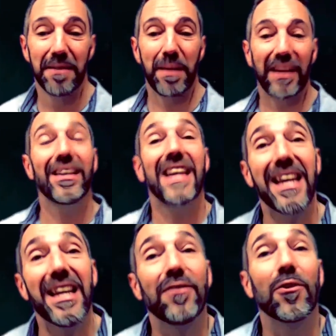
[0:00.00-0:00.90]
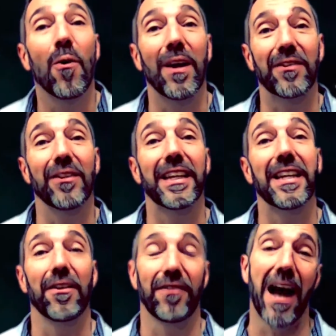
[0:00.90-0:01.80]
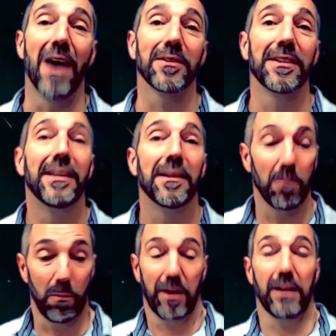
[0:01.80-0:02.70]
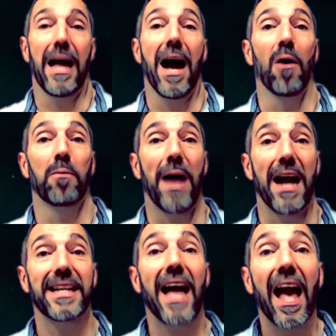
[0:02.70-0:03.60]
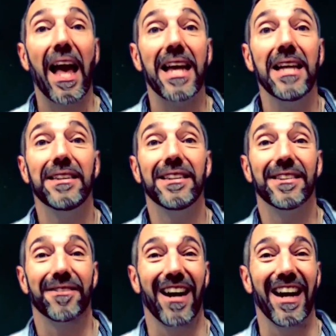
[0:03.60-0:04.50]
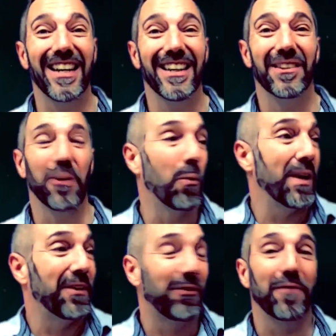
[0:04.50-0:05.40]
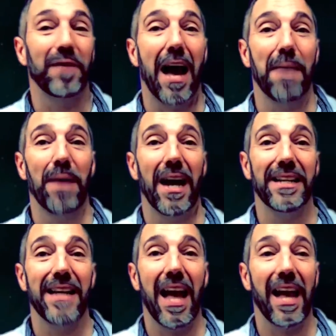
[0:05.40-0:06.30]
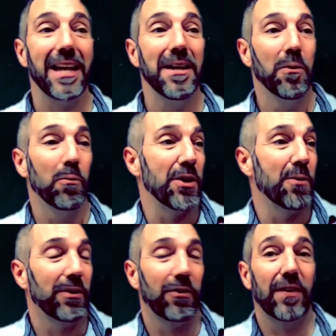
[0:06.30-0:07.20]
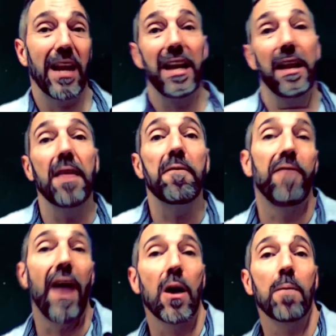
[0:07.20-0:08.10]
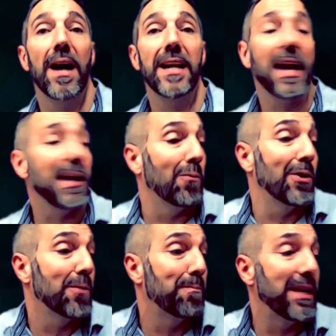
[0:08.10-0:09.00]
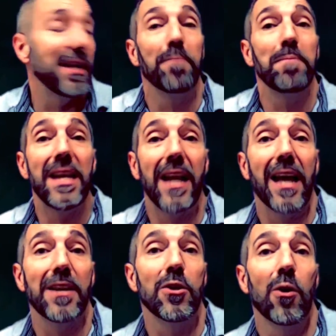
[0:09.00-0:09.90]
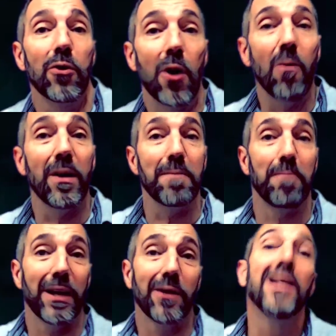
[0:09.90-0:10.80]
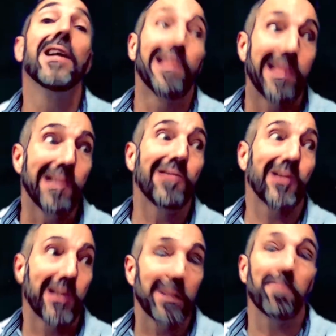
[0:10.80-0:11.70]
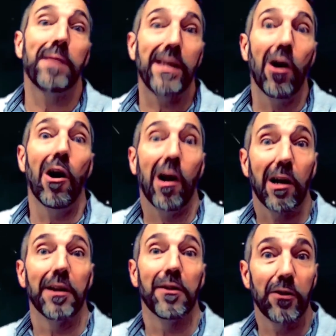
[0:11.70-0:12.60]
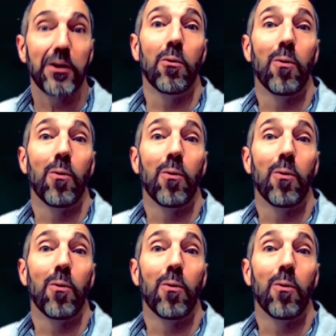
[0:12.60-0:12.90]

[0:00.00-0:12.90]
because He's going to lead us out. Cloud by day, right? The witness of God by day when you understand, and then fire by night when you're being a meathead and you don't know any better. Things are going to be hard until you